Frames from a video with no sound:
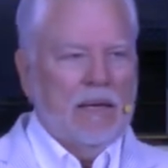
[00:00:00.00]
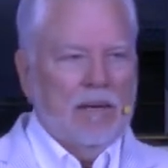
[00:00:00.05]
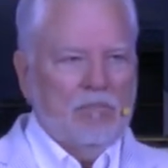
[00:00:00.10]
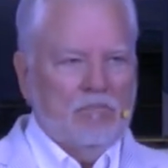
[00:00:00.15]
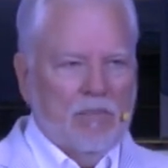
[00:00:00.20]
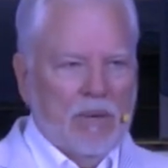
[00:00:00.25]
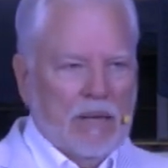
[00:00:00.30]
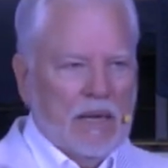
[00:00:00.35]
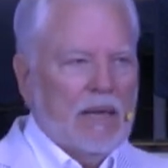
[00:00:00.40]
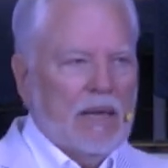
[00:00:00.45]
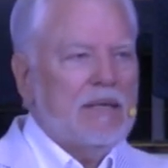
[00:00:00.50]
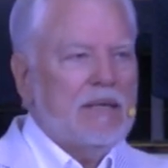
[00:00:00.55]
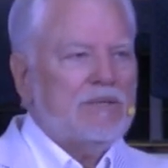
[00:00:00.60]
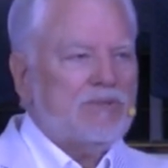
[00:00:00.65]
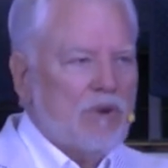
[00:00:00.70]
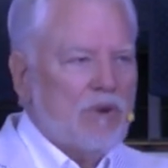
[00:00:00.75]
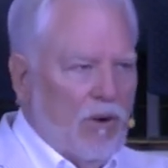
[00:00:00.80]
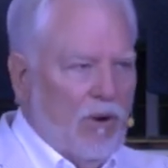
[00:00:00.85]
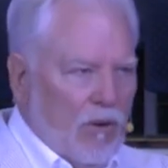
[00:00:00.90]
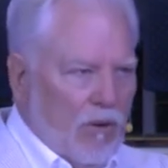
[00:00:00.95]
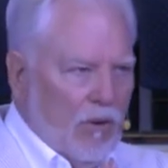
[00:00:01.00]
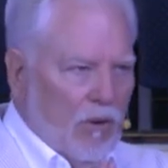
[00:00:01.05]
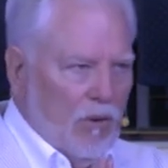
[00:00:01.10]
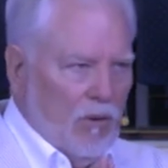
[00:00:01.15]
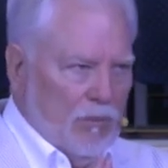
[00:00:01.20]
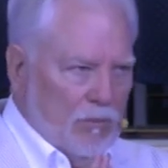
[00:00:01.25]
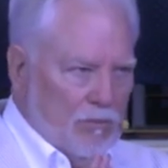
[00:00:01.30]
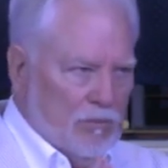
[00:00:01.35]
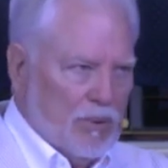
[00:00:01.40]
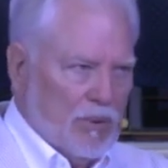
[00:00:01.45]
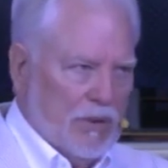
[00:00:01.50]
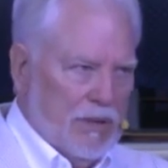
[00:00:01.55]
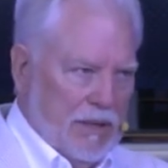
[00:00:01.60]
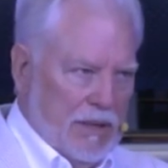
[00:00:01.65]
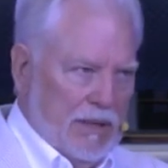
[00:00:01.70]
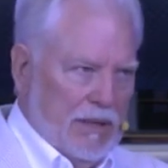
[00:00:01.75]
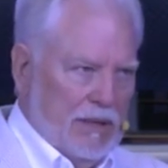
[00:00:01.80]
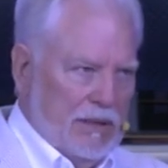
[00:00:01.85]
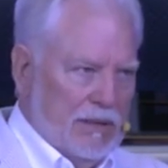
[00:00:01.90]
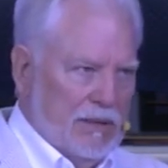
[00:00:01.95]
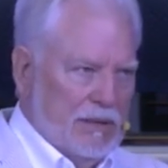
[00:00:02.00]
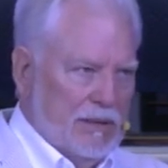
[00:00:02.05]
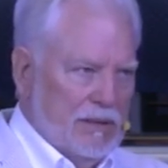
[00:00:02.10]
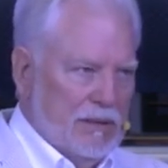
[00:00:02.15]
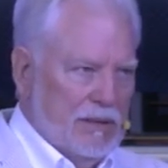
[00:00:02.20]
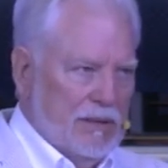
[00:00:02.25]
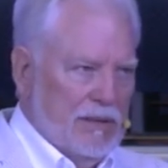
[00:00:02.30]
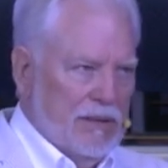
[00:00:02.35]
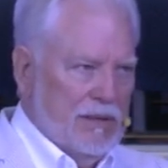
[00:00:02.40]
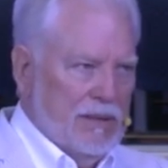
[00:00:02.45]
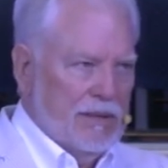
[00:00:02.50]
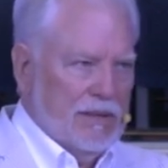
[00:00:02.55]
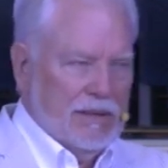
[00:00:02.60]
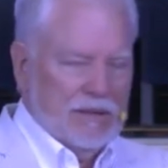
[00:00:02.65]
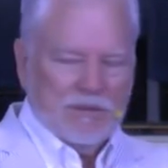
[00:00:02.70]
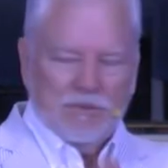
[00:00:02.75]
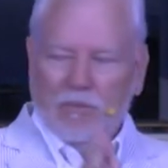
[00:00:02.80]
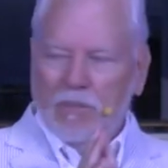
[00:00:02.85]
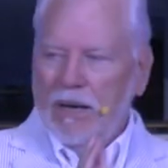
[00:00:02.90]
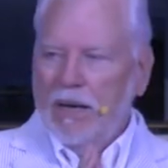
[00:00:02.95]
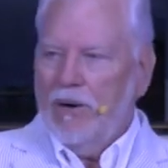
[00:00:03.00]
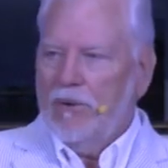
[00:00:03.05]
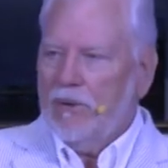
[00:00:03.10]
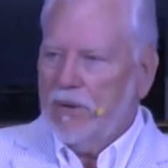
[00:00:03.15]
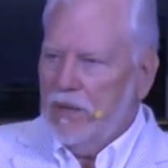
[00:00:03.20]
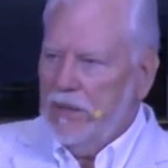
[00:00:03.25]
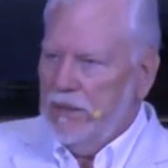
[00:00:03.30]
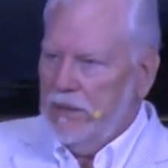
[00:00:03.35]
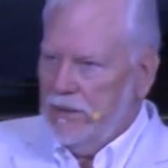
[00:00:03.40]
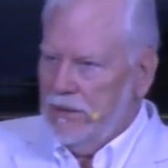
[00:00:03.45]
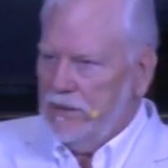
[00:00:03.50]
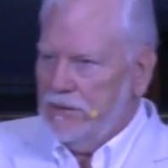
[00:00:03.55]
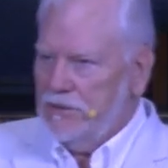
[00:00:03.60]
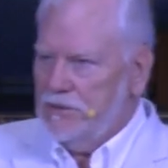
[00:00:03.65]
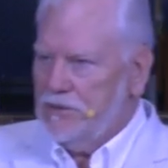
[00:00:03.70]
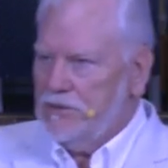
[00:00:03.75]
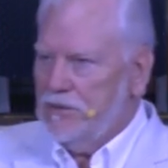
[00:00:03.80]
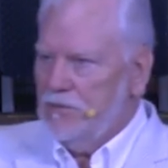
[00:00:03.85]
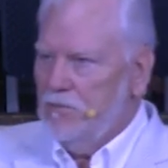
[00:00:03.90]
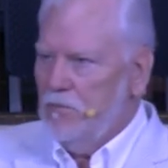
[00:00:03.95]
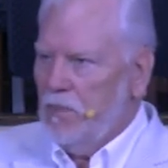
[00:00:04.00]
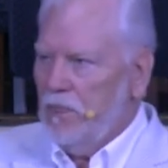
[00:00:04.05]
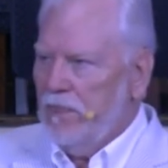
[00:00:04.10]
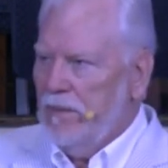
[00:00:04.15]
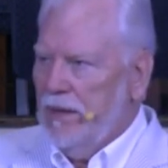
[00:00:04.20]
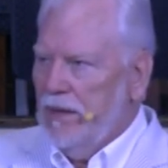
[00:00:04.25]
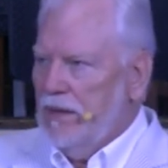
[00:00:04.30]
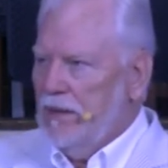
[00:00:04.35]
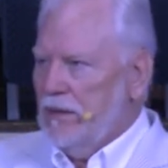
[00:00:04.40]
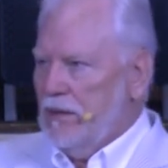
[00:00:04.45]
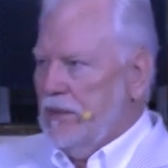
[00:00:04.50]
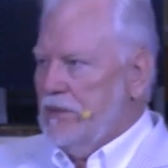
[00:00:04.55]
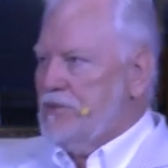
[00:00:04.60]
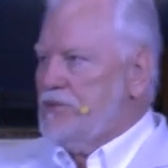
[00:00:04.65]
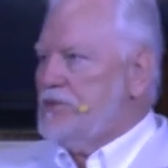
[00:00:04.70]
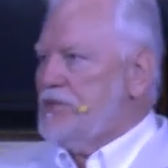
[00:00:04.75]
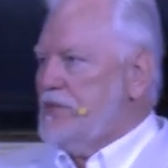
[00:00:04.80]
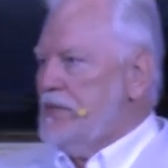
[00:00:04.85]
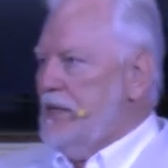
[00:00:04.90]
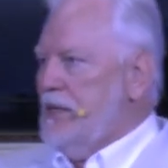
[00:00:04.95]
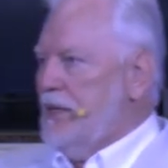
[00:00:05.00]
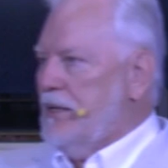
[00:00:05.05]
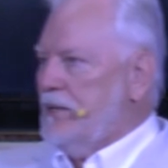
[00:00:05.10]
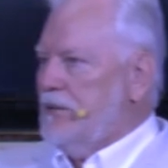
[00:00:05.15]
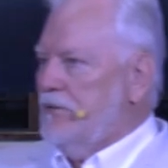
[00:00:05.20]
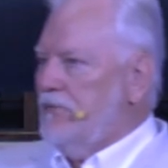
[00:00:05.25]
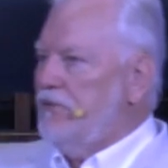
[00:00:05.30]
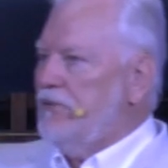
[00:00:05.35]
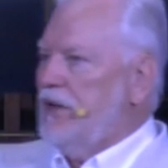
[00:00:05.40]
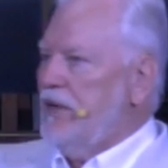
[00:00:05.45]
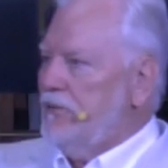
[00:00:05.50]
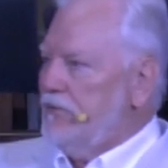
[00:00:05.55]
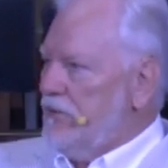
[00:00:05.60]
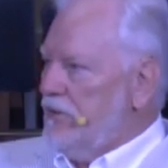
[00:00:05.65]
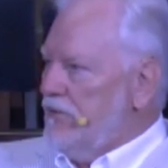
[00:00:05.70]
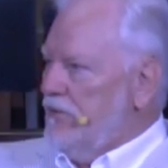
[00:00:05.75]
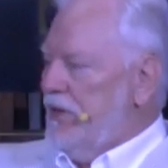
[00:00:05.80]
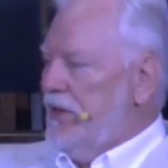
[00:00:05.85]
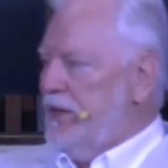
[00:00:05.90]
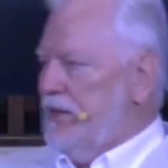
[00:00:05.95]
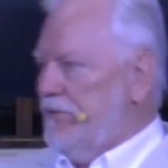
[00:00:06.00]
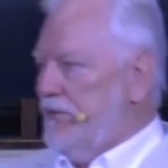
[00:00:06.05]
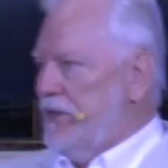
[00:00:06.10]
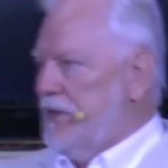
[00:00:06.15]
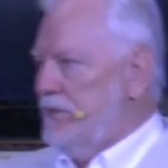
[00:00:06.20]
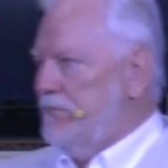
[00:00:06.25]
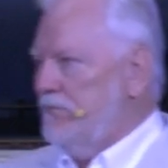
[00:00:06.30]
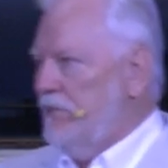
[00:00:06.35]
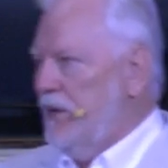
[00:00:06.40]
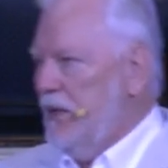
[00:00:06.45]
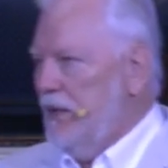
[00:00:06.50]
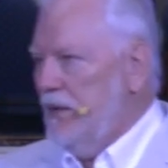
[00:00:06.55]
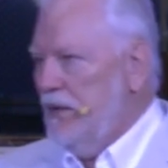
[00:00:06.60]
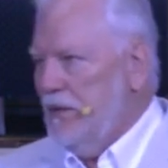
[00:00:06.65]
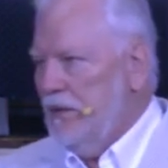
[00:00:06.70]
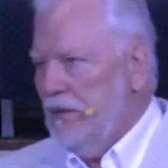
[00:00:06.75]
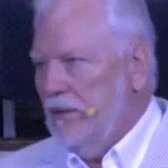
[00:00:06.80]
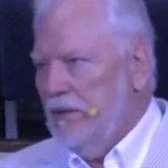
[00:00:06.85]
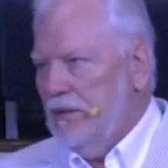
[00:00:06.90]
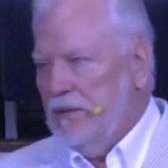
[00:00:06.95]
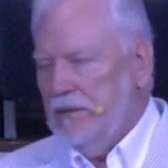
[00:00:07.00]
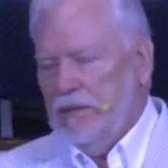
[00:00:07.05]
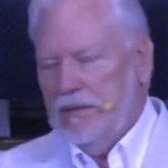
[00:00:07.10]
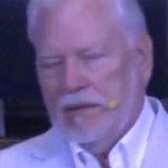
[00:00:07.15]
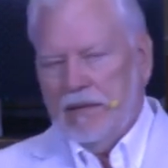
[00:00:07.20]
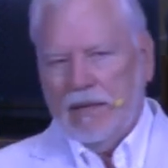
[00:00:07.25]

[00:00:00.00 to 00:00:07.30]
But let's all pray. Let's bow our heads. Let's seek the favor of heaven. And